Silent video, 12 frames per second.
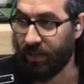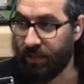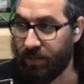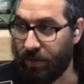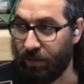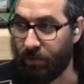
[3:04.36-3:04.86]

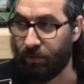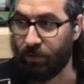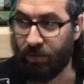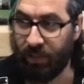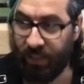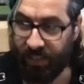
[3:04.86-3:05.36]
so
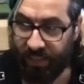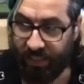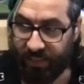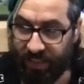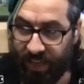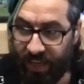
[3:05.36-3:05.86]
learning in
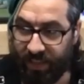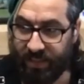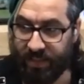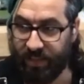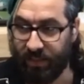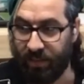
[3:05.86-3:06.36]
his
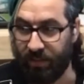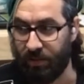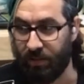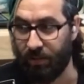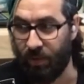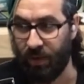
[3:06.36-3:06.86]
class
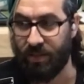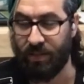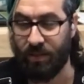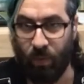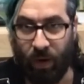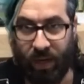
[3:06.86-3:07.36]
the what's
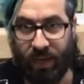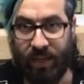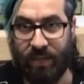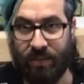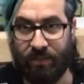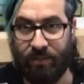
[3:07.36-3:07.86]
and
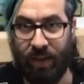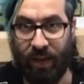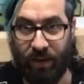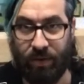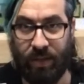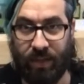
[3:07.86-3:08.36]
whys of
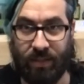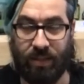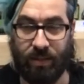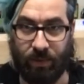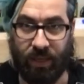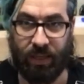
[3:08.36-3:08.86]
how he does
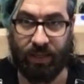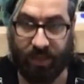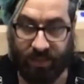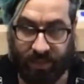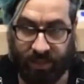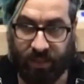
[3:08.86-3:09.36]
it the way he
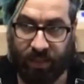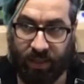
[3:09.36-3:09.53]
does it,